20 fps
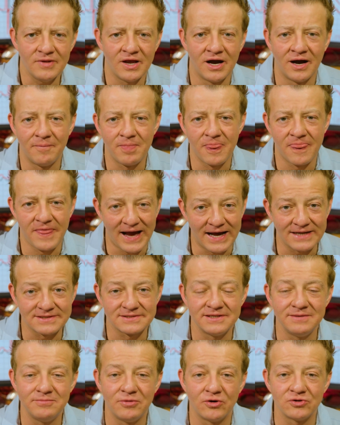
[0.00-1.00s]
Um,
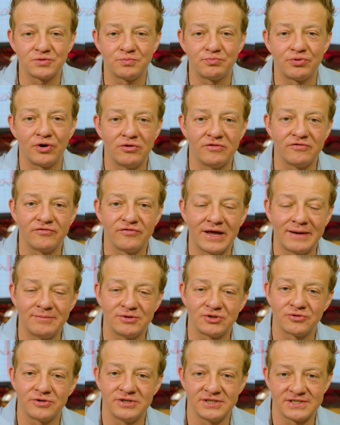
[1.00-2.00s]
that's the most
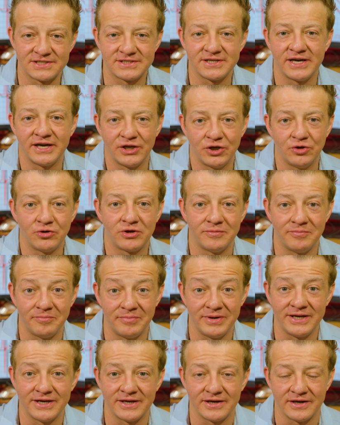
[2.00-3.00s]
pro-inflammatory state you can
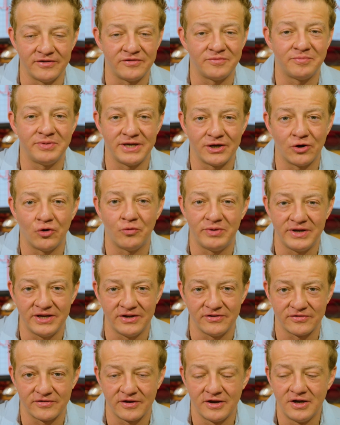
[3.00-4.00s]
be in, is being
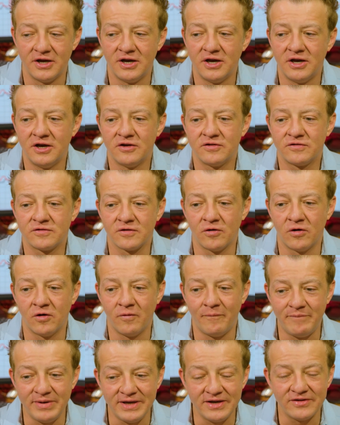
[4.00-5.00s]
obese. So
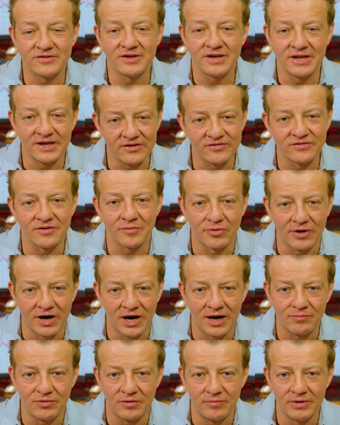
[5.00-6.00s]
obesity is the
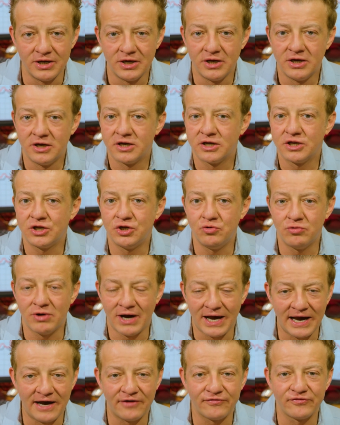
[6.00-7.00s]
problem. You
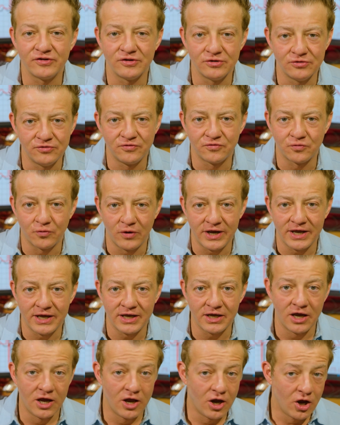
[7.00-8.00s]
have to lose
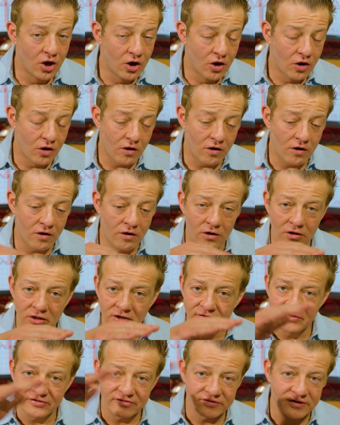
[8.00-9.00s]
weight.
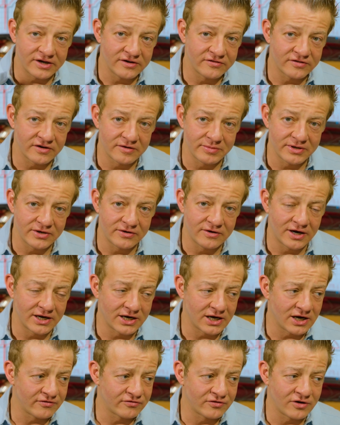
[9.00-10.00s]
All of the studies that have been done,
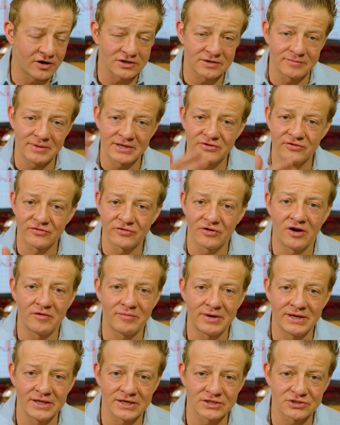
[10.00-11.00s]
and I've talked about this in all
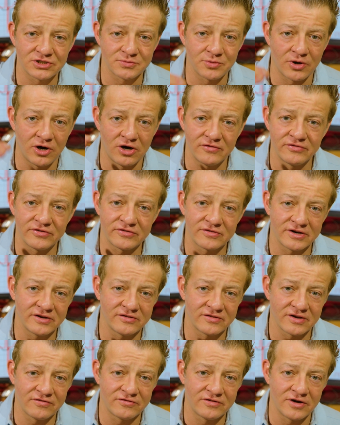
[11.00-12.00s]
my lectures, but all the
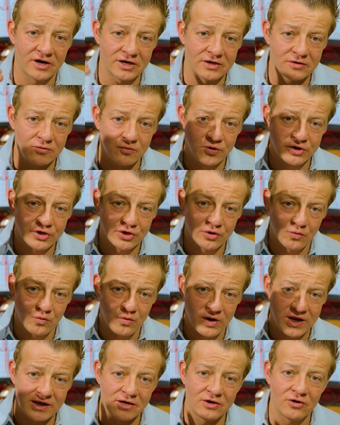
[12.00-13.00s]
studies they've done, when your
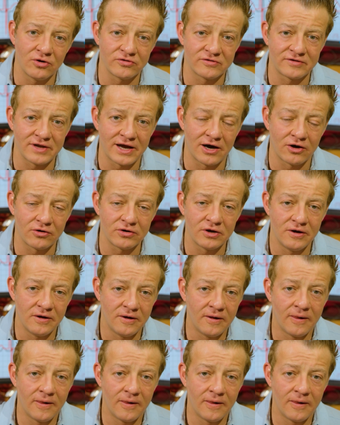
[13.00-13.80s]
weight goes down,